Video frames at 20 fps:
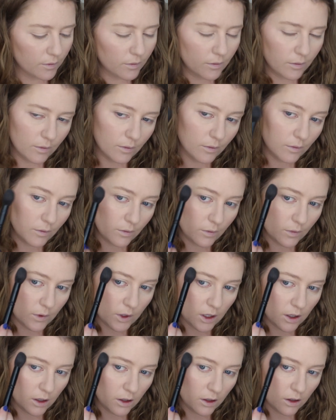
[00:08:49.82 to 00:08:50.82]

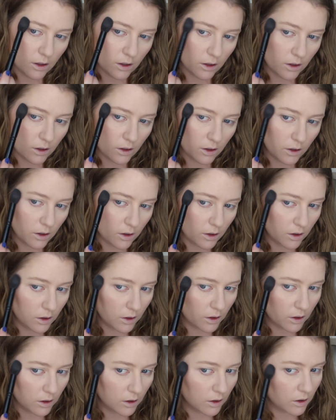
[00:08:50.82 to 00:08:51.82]

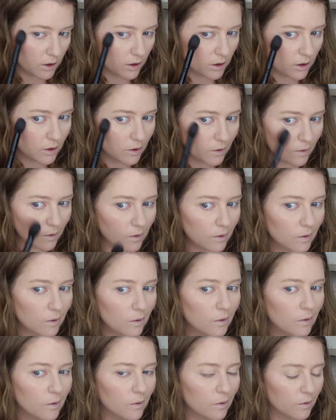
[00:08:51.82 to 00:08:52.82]

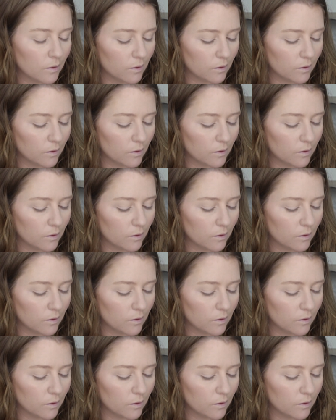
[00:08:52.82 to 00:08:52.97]
[no speech]